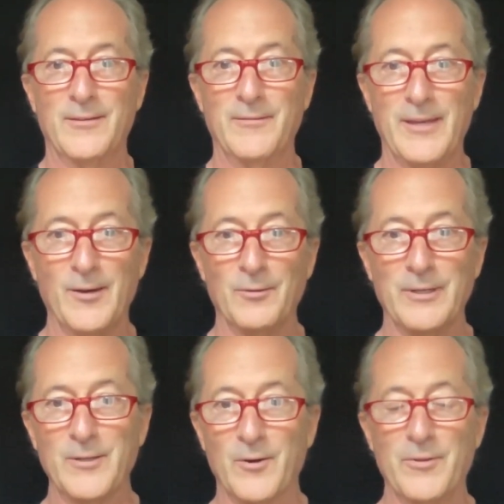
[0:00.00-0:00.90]
They
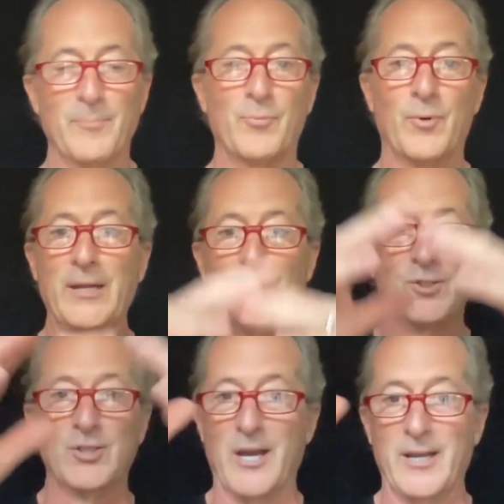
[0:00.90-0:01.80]
only know the bright,
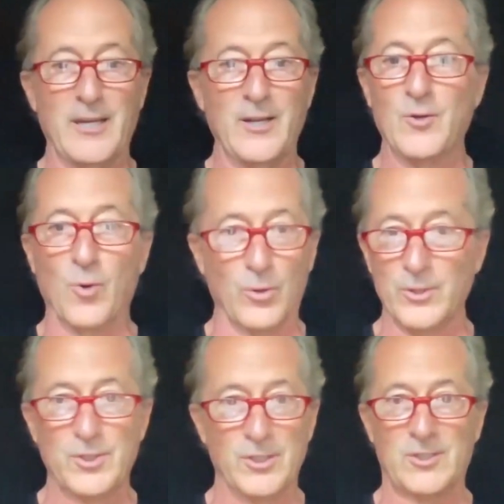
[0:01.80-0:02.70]
shiny,
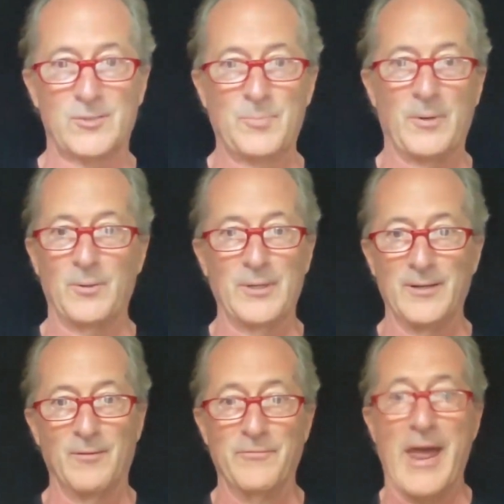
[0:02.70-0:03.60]
gorgeous
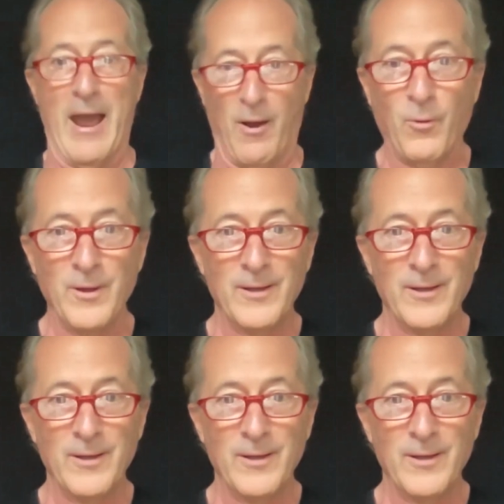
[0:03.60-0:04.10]
period of now,